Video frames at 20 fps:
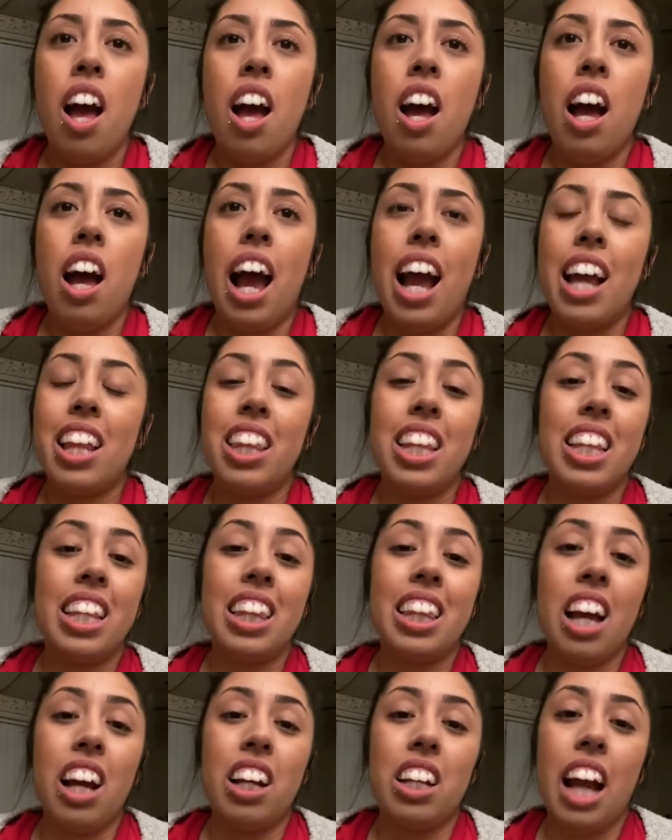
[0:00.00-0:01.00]
I think
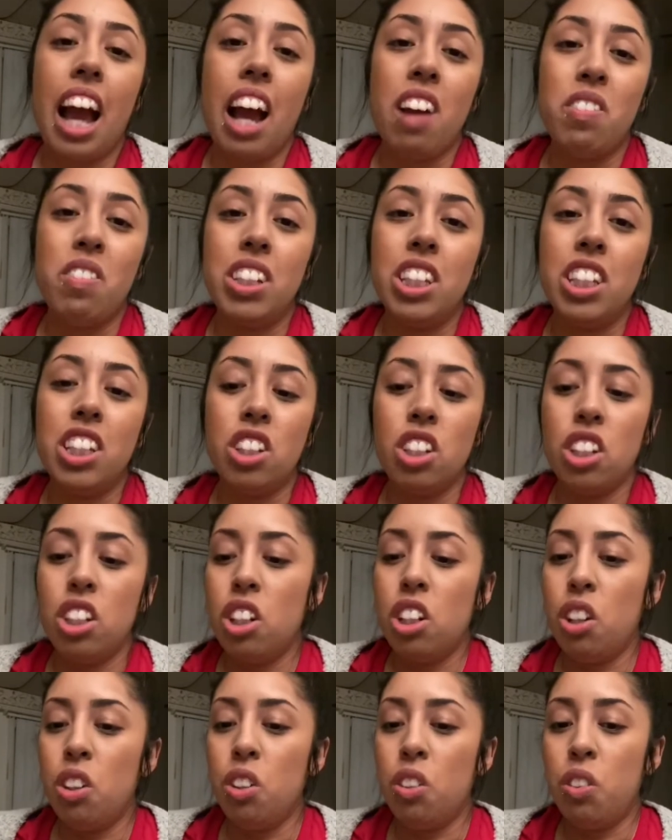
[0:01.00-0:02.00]
that happens, you know,
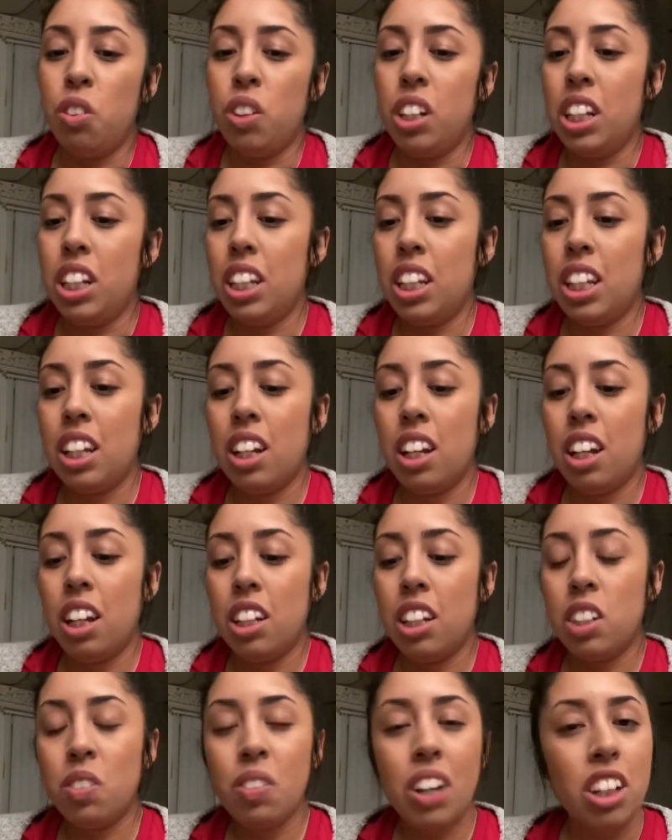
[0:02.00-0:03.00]
with
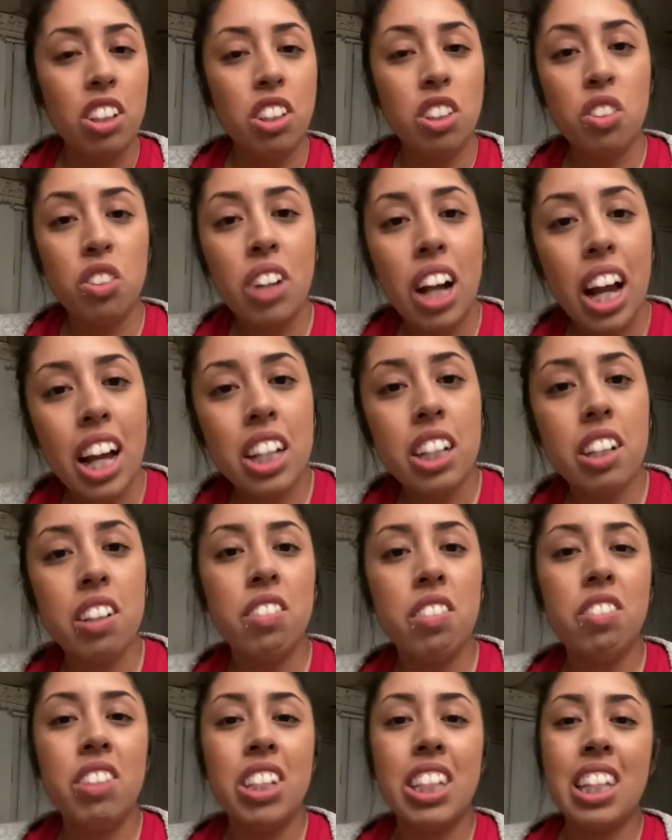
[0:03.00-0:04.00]
SmileDirect,
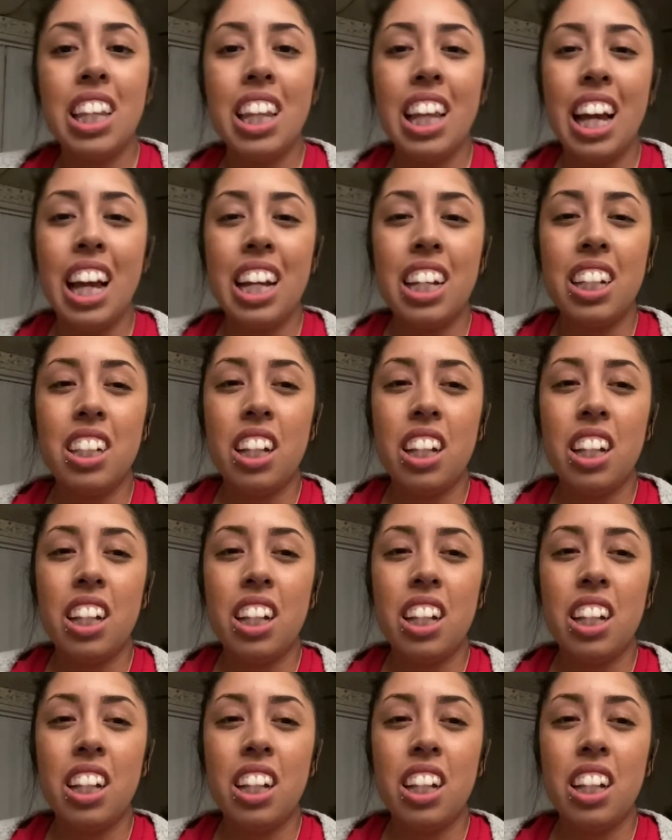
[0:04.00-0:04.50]
Invisalign.